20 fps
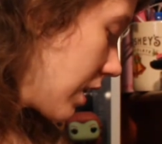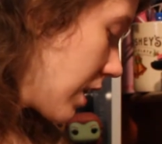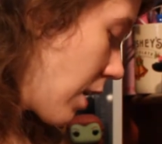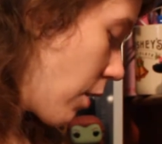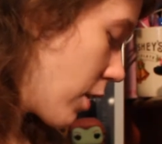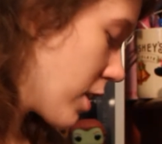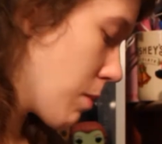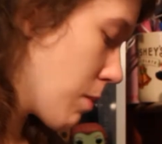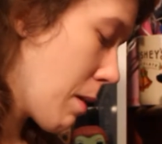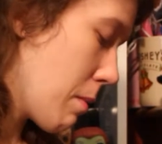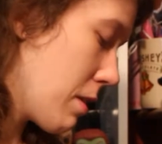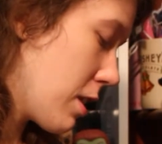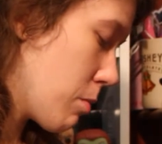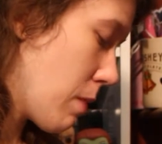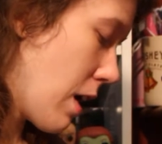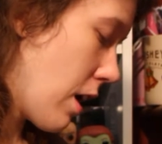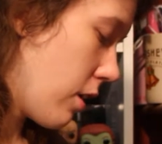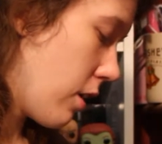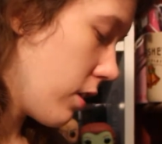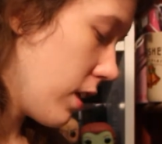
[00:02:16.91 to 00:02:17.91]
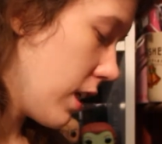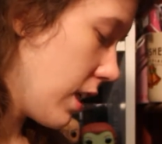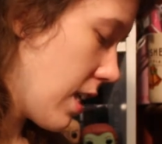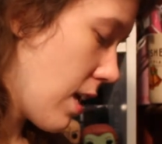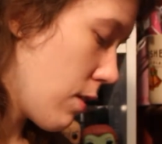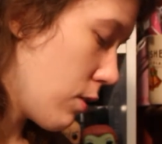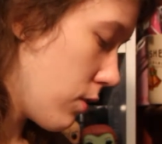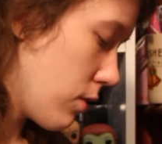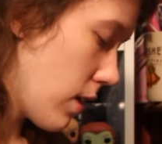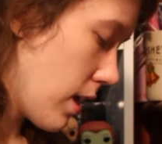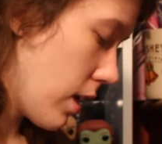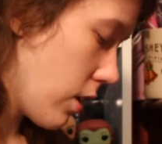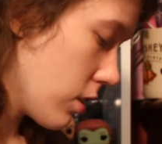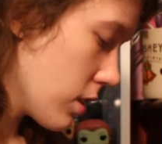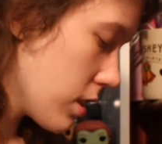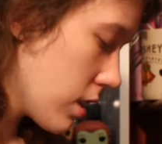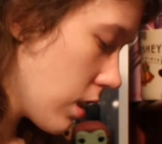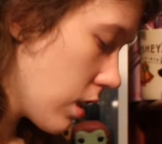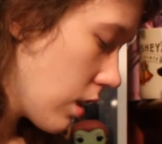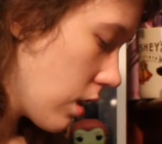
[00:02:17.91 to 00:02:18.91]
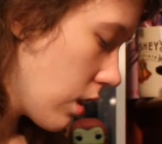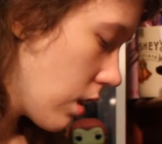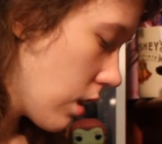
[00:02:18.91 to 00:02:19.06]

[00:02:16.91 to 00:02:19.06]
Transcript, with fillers: They always make me smile. It never fails.